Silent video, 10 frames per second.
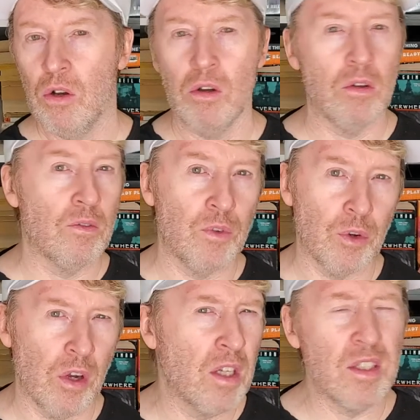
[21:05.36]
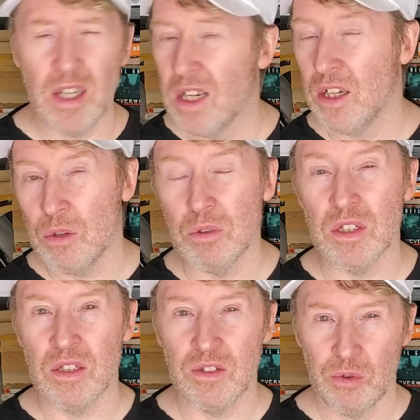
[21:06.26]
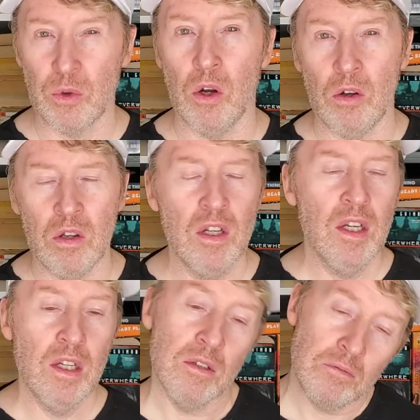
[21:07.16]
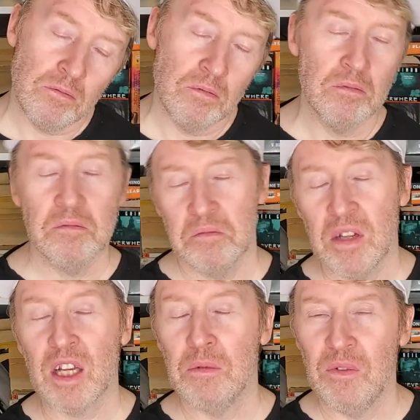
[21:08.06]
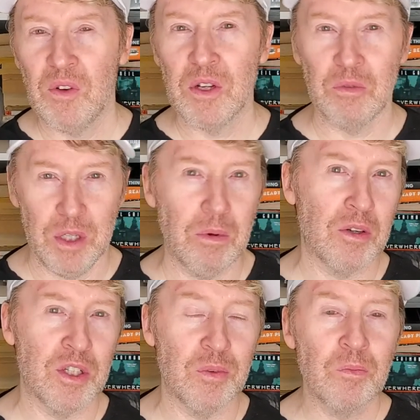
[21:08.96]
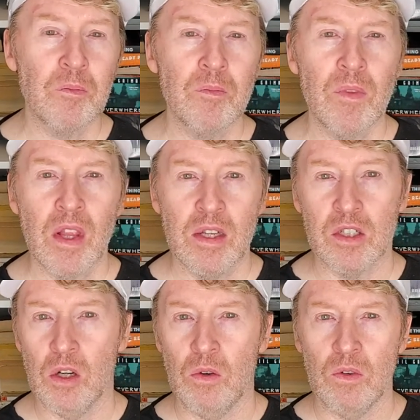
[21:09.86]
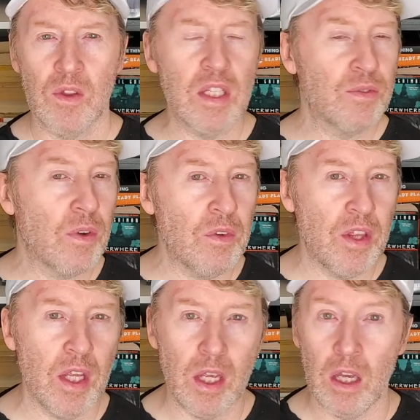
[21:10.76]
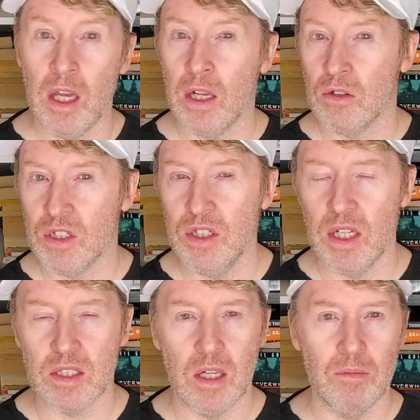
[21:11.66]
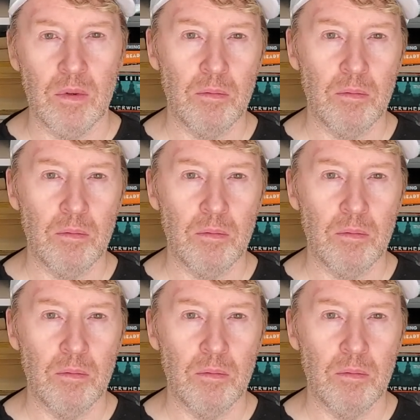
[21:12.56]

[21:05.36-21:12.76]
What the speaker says: all of your undead into his thrall. That could be fun to read about too. So, thanks for everything, and I'll see you next time.